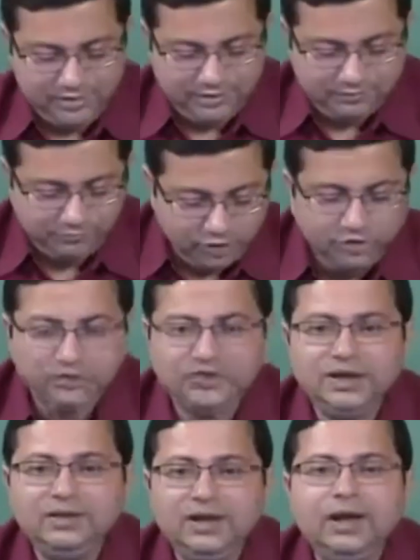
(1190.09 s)
uh,
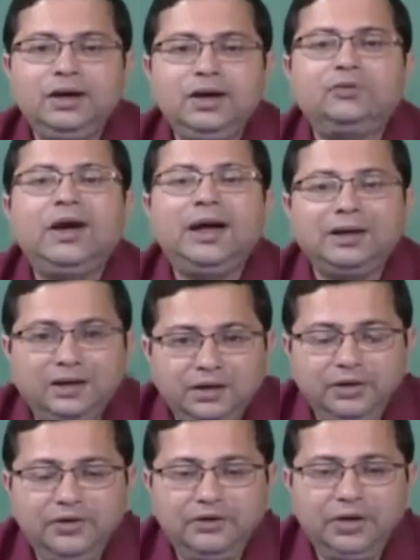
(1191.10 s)
producing the
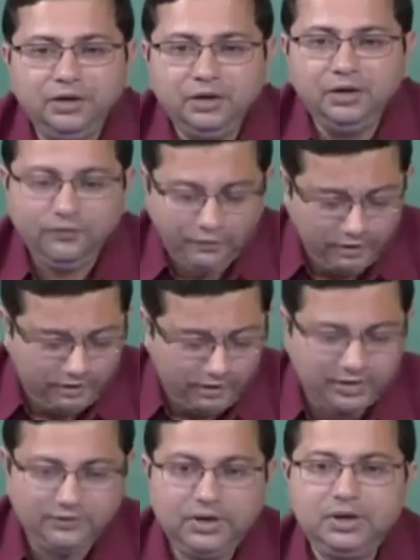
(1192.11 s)
required condition for
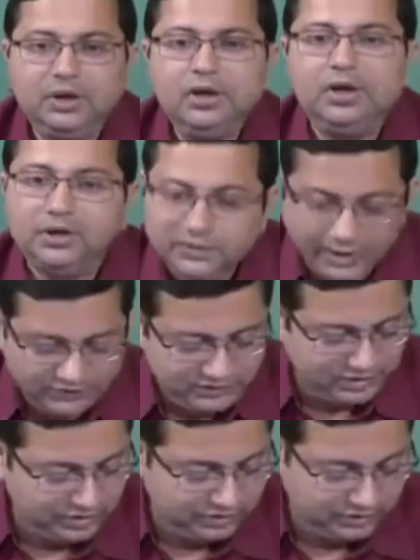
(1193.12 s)
our
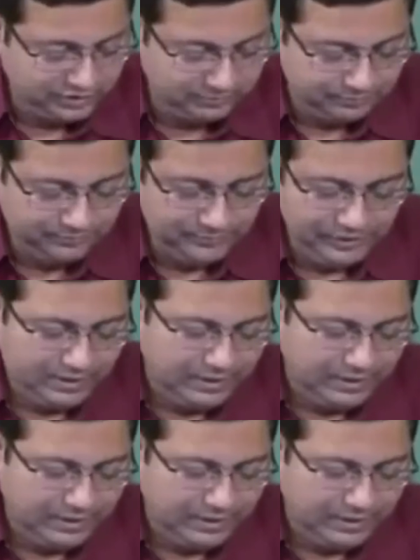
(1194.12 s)
thrust generation.